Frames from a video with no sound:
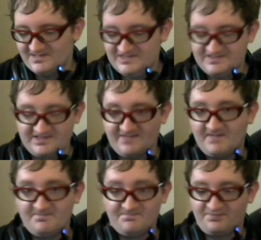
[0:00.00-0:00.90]
because
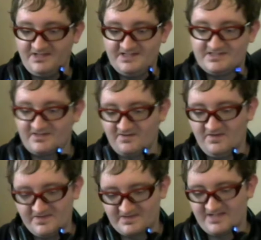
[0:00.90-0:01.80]
I'm pretty sure that Chrono
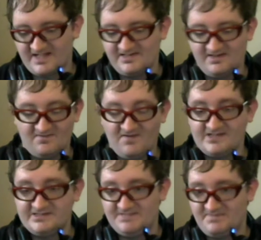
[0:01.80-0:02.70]
Trigger is actually a
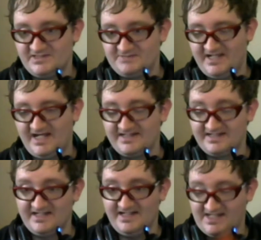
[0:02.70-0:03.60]
lot cheaper in Japan to
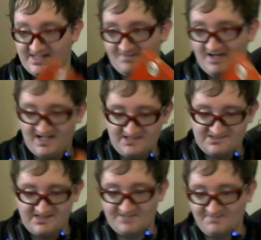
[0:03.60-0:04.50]
get it in the
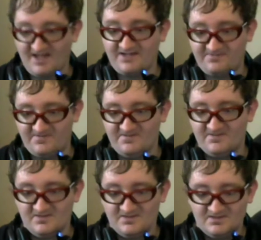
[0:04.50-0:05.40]
box, and the box for
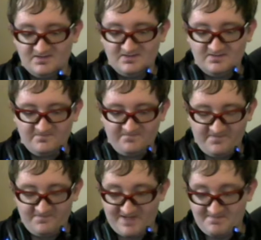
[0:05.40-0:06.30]

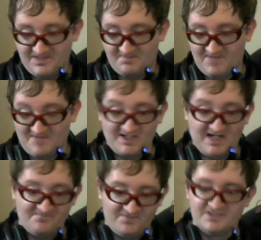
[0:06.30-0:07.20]
the Super
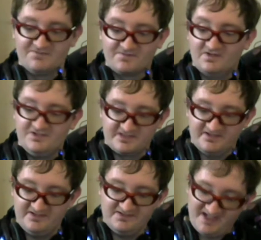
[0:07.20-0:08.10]
Famicom version of Chrono Trigger
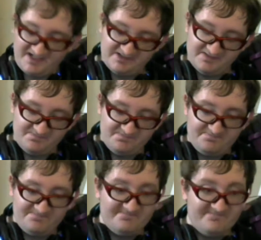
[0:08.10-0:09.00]
is actually
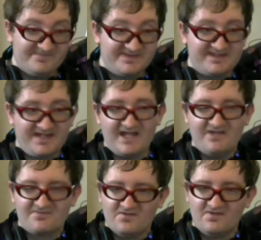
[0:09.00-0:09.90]
kind
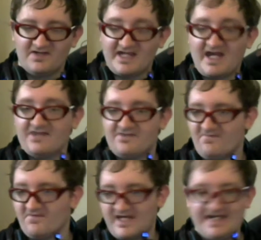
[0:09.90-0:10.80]
of cooler. Like it has the
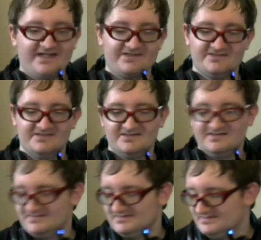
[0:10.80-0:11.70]
full cast.
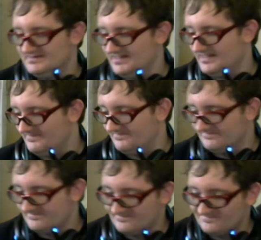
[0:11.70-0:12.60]

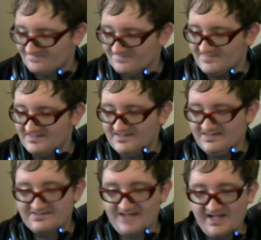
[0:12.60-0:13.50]

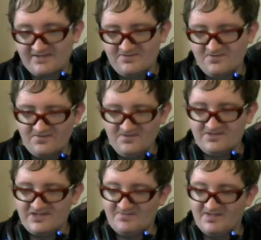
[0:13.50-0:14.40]
It's kind of cooler in
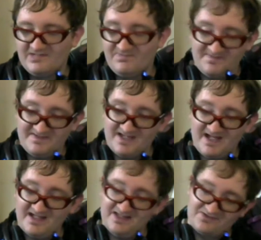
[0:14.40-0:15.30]
some ways, but maybe not. It's